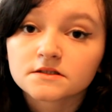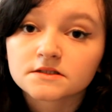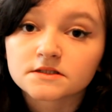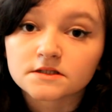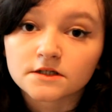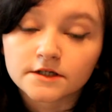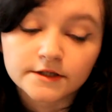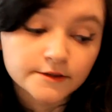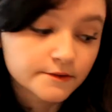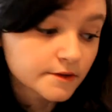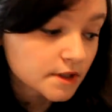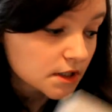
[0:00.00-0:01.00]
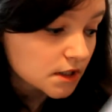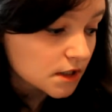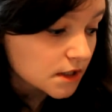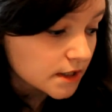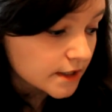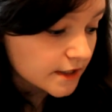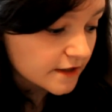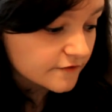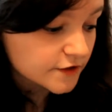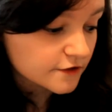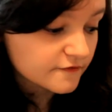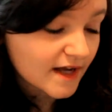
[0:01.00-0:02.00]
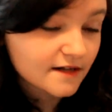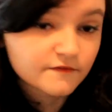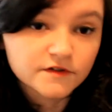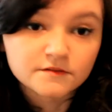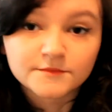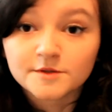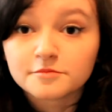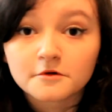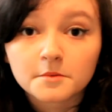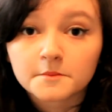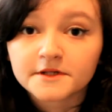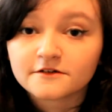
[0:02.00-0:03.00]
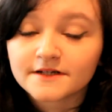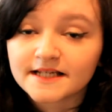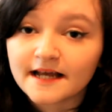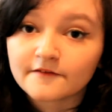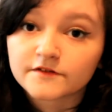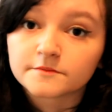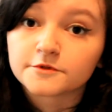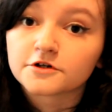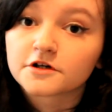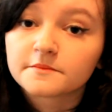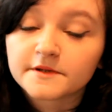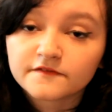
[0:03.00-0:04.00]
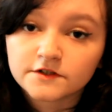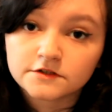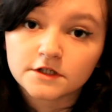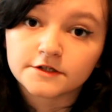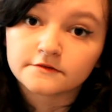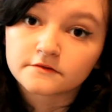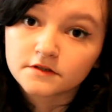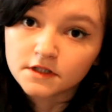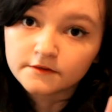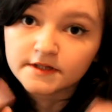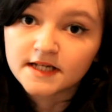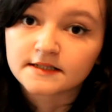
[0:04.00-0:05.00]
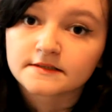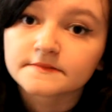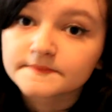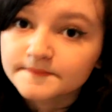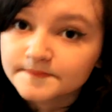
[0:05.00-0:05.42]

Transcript: So if you're a fan of them, you probably already have the book, but if you don't, go and get it.